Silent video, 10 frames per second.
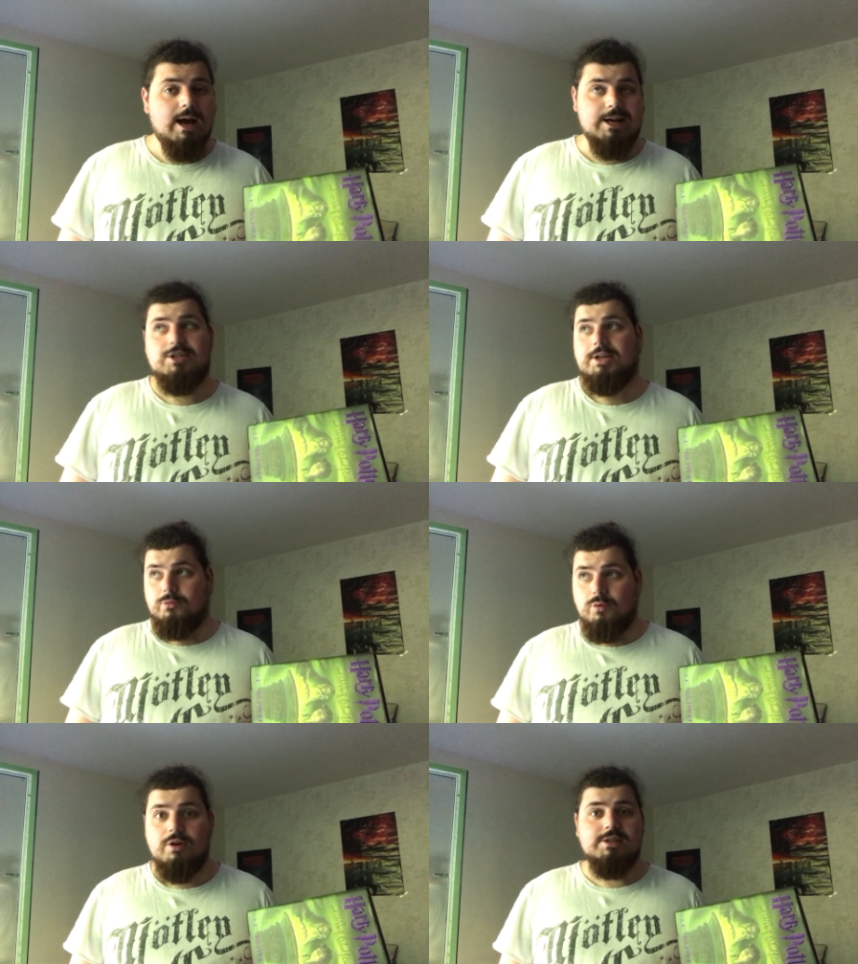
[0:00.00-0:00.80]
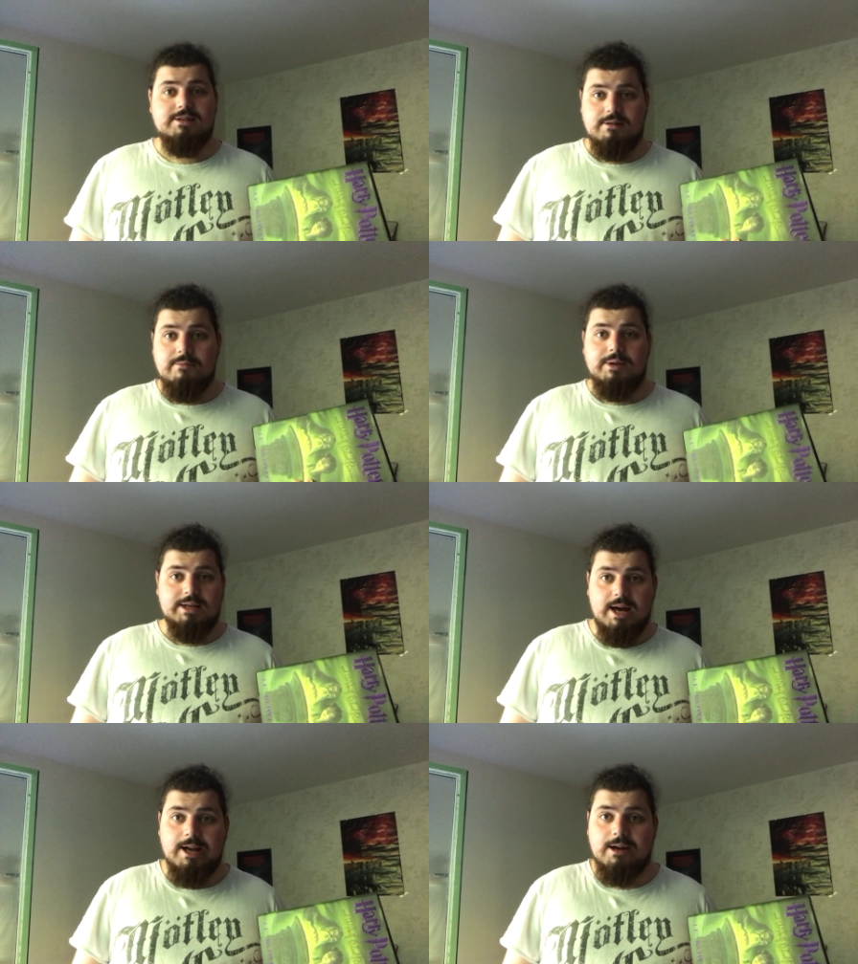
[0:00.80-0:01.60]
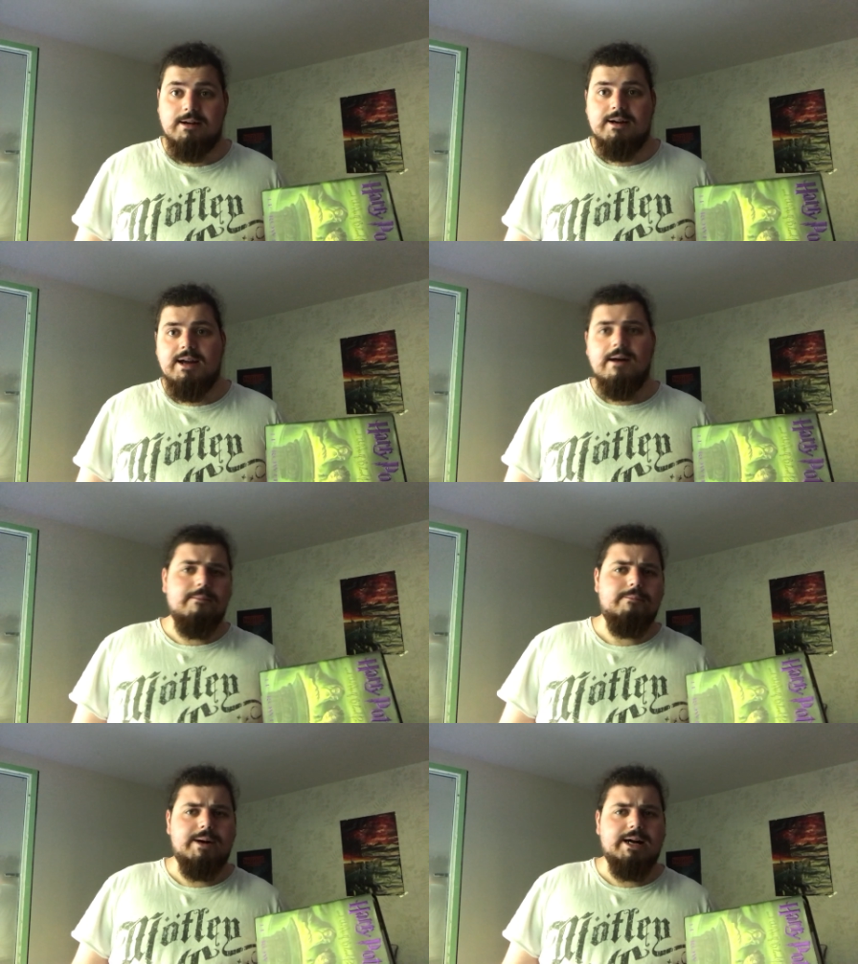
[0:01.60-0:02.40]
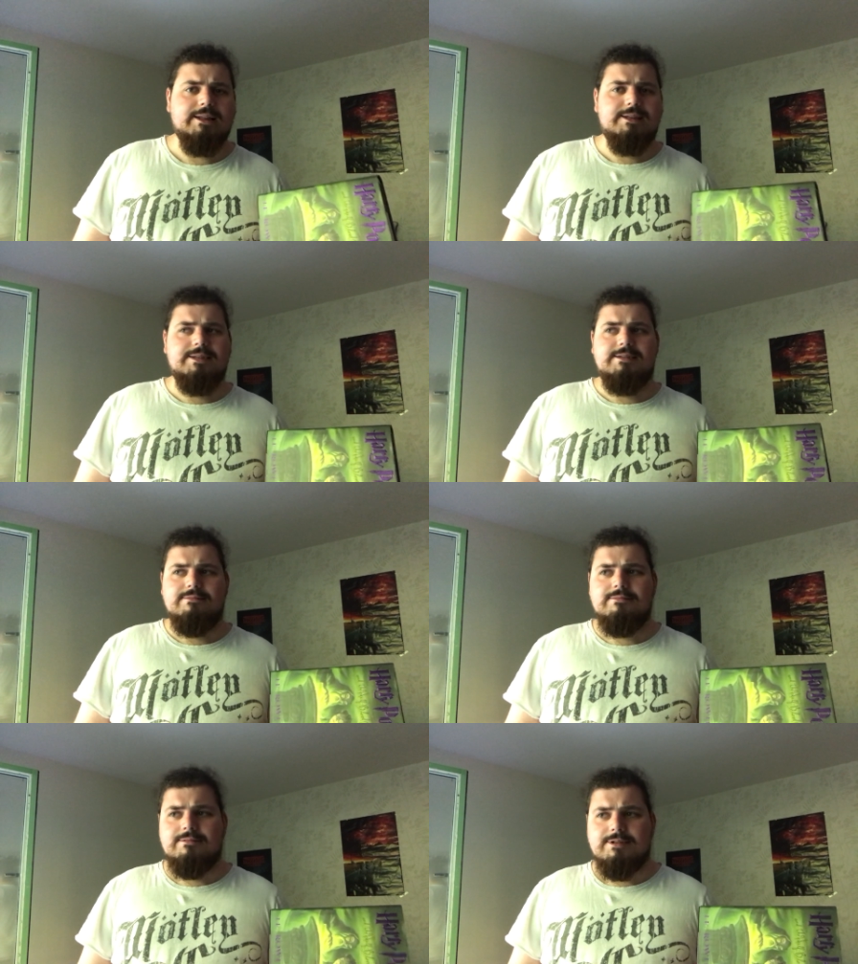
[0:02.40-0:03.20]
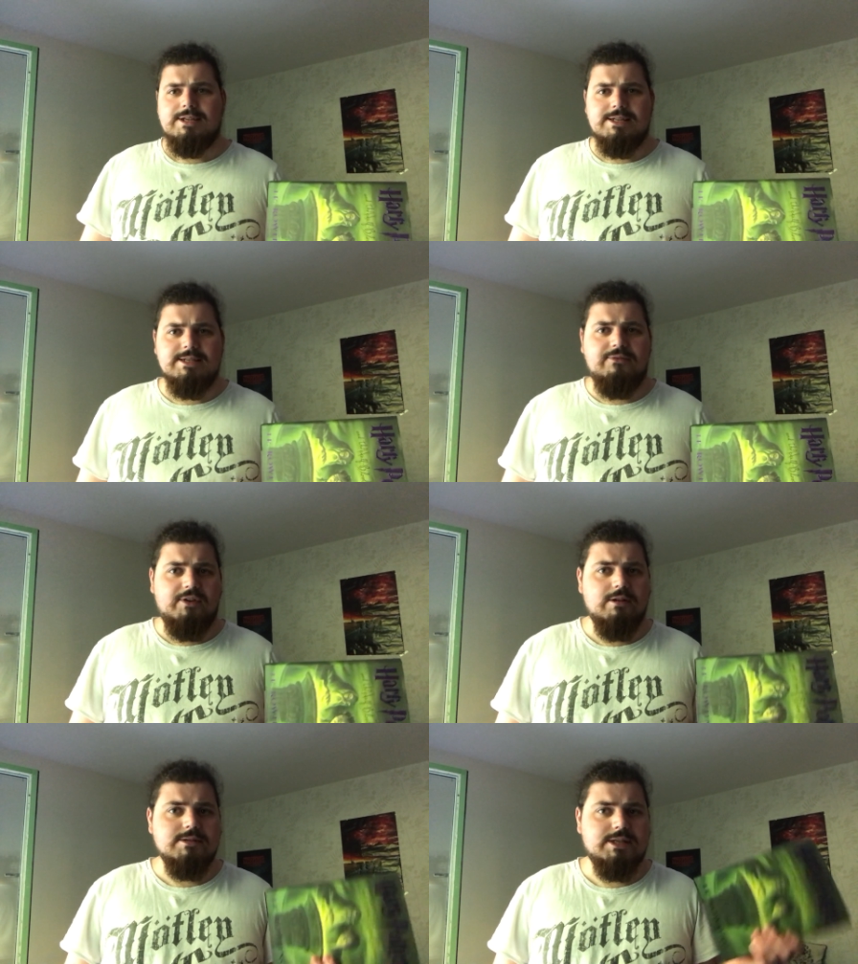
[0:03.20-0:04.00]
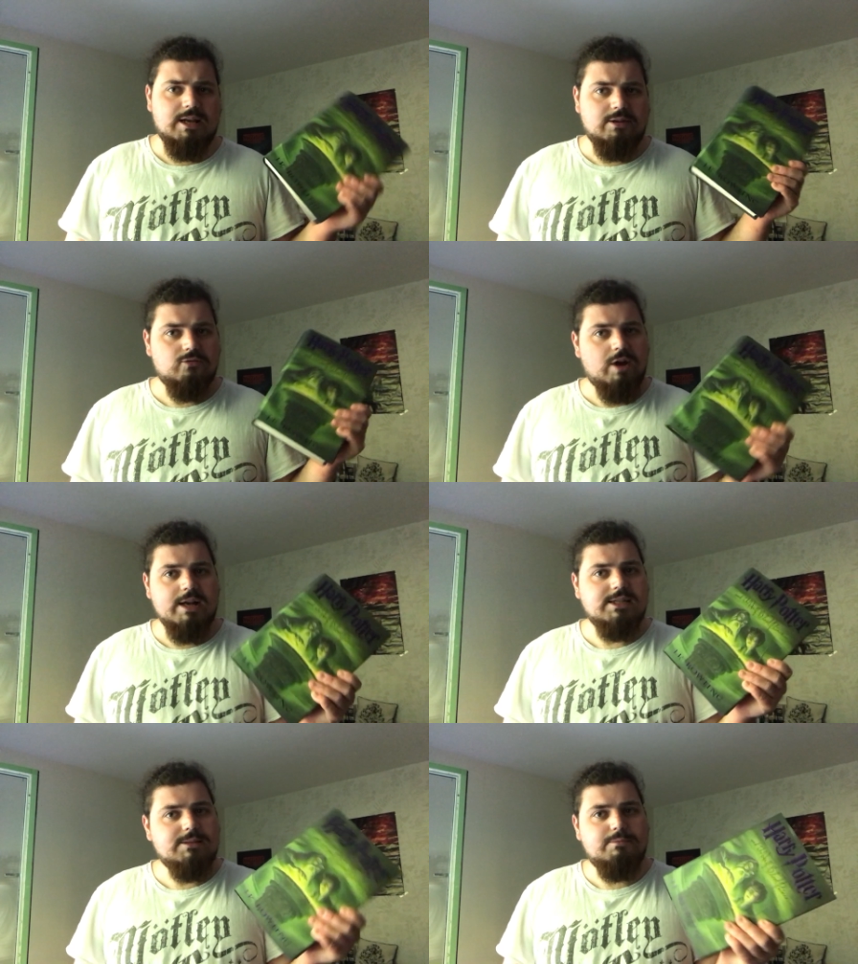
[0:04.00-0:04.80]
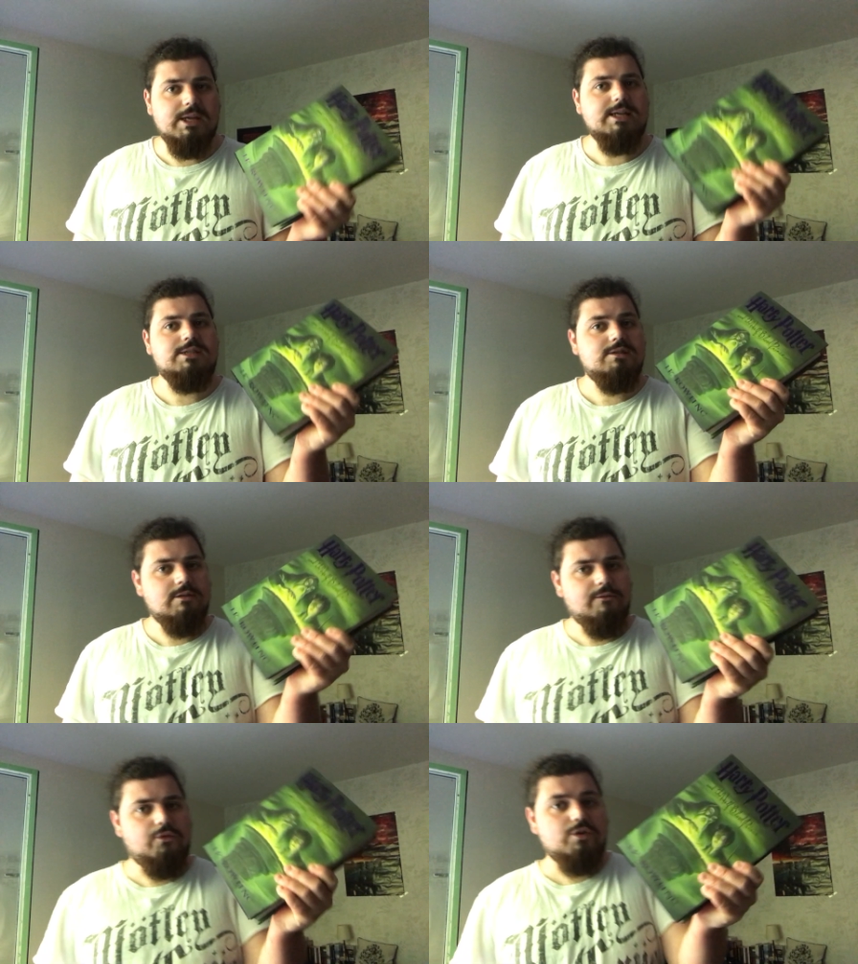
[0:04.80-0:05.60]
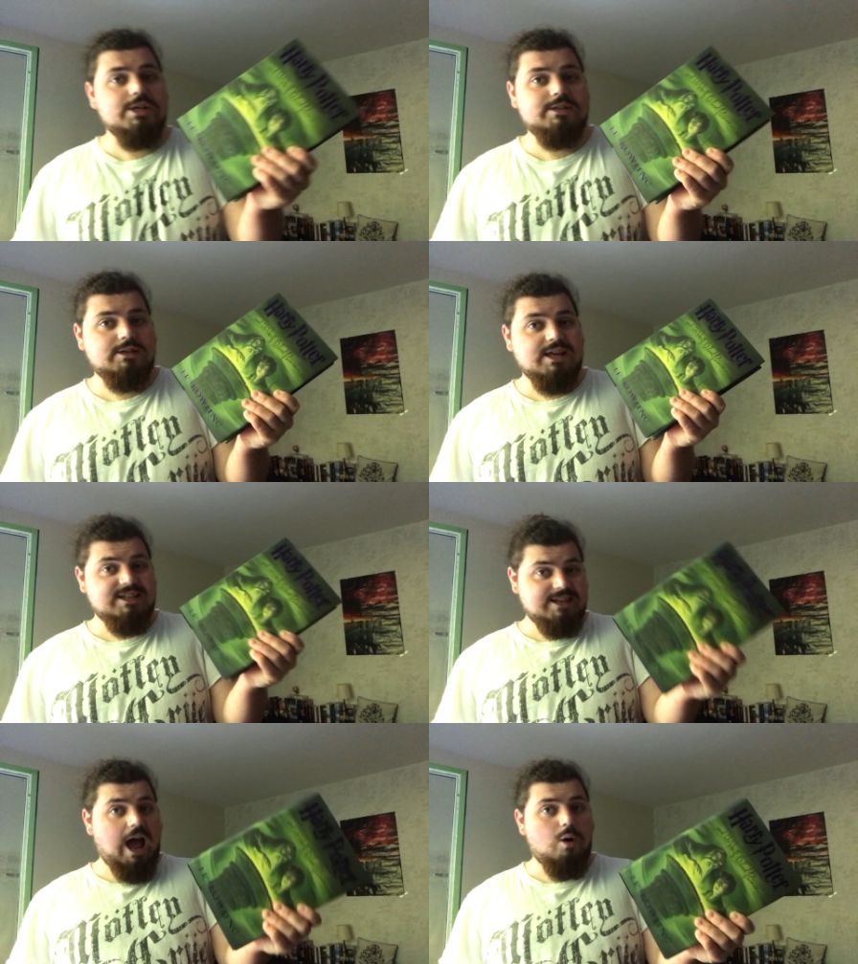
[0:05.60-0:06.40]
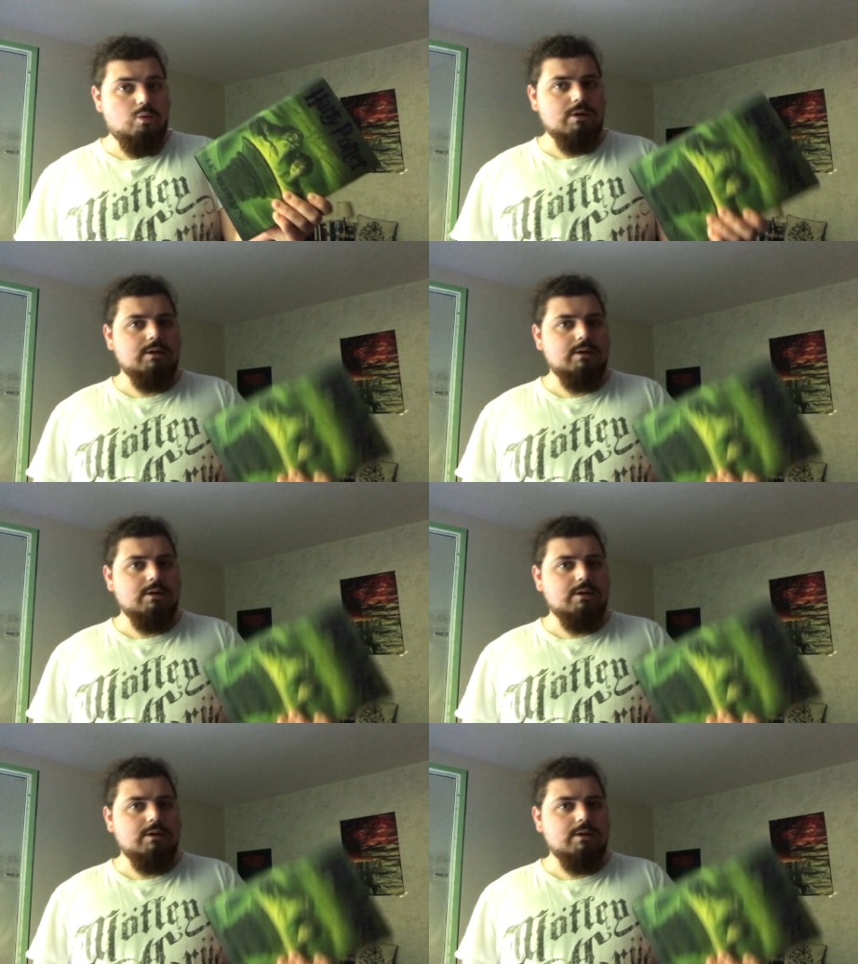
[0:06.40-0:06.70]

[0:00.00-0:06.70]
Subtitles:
Actually, it was a bit higher, but this feels like the right place for it now.